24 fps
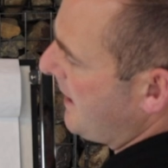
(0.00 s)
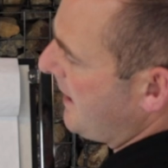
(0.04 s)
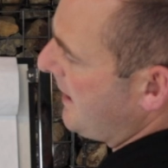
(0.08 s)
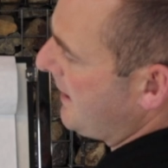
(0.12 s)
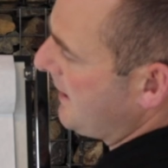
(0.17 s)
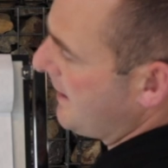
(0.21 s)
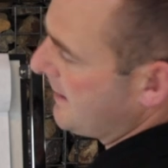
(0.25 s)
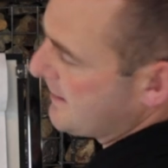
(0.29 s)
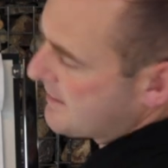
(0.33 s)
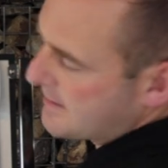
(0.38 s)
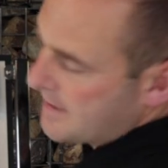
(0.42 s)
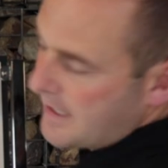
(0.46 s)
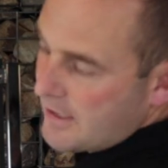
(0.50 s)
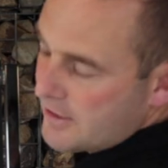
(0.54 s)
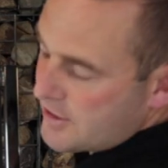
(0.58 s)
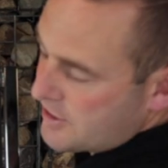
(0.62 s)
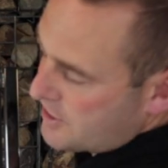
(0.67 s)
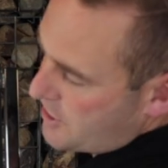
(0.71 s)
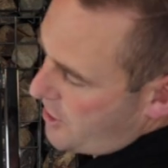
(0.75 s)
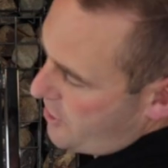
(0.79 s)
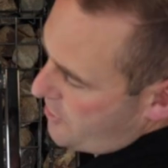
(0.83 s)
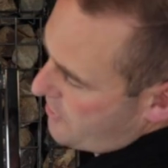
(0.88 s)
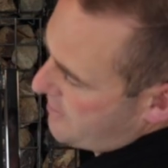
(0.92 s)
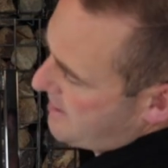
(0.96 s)
And as that
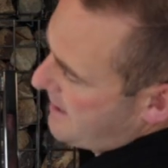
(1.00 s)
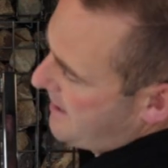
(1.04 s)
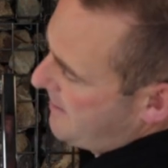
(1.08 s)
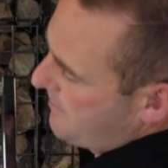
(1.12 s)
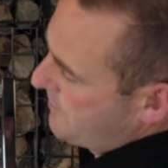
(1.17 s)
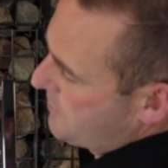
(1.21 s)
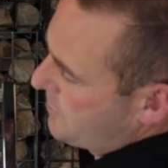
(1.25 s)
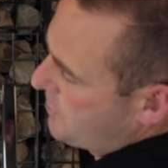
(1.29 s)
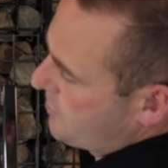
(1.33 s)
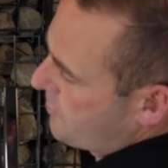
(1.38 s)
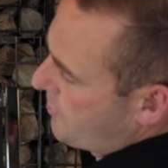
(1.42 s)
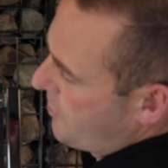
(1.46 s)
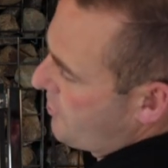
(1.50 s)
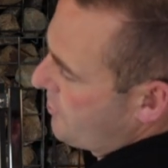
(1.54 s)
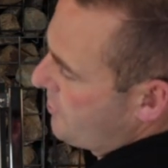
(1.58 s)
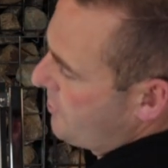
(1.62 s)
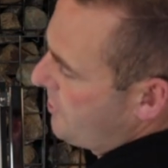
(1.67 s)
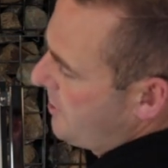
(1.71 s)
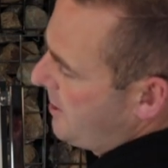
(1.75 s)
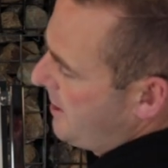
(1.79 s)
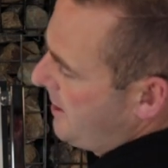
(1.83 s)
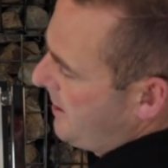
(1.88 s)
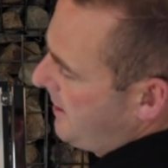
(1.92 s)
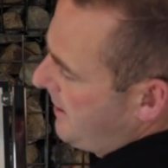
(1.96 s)
stone comes
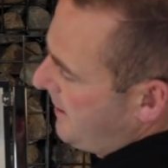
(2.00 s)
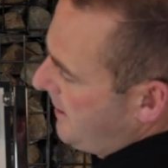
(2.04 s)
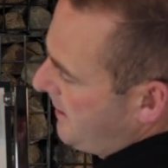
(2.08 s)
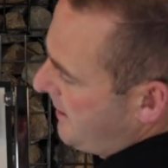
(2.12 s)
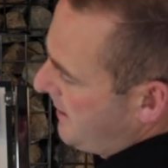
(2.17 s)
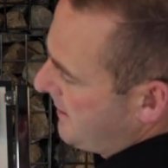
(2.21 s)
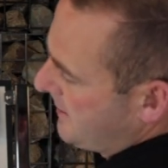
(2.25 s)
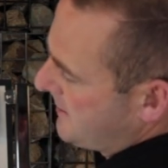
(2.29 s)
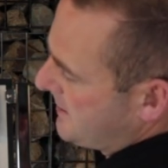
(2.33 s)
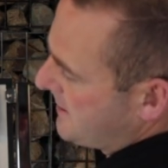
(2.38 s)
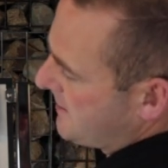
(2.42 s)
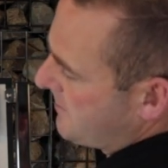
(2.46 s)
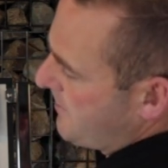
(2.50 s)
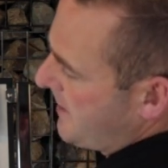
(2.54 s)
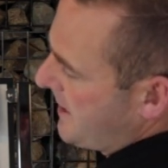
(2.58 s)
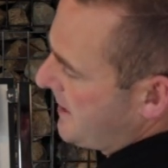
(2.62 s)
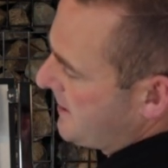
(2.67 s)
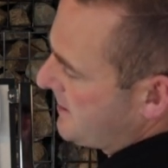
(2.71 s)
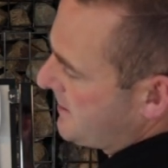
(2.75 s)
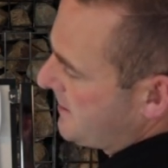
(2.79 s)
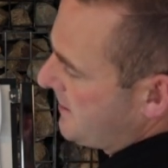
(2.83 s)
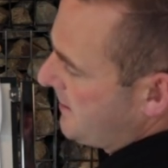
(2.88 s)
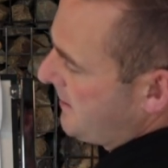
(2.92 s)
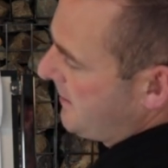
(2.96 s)
through, it's
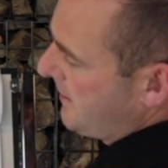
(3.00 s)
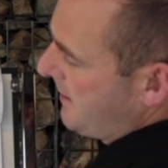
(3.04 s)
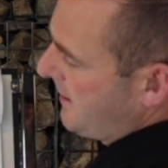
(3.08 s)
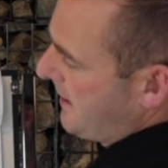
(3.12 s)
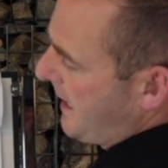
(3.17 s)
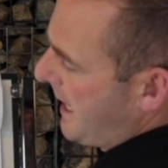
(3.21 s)
smashed.